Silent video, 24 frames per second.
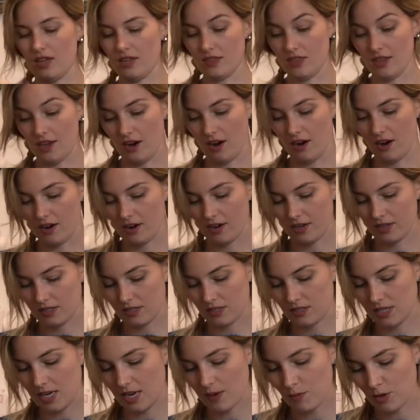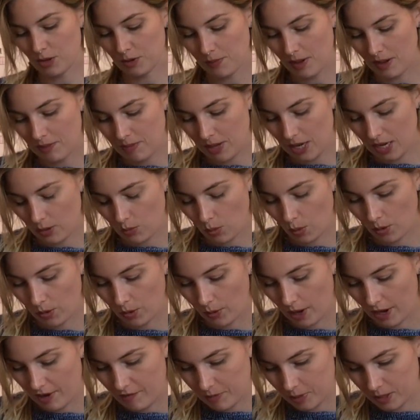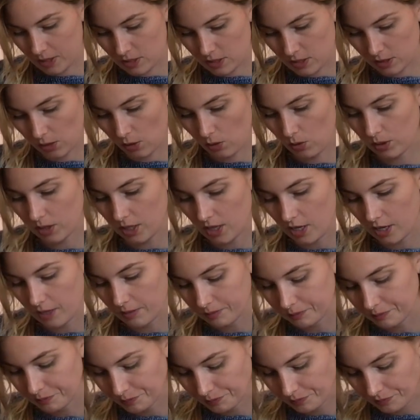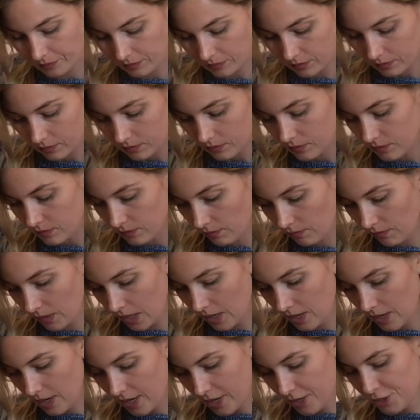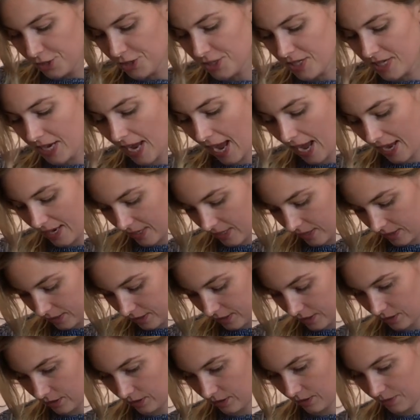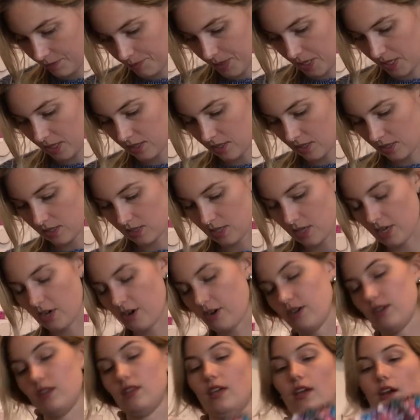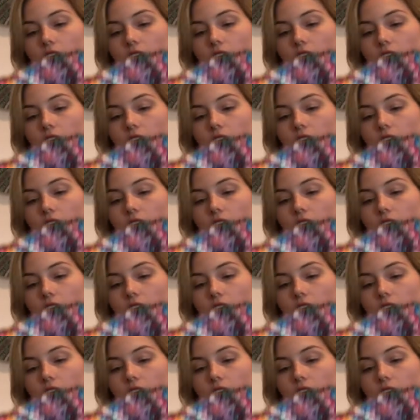in there. It's the same with my Penguono. I've been slowly just adding little pieces here and